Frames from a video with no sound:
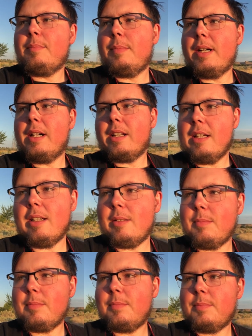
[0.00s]
But
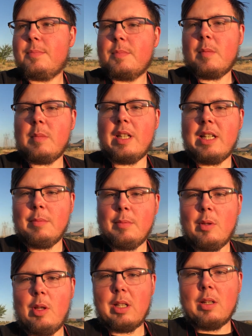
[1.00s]
I'm gonna keep
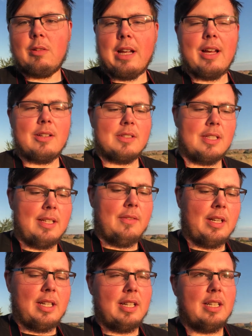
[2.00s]
looking around, seeing if
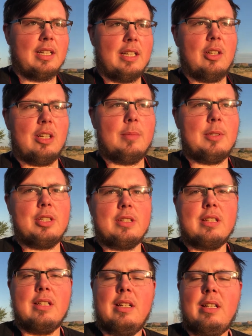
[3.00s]
I can get any good images.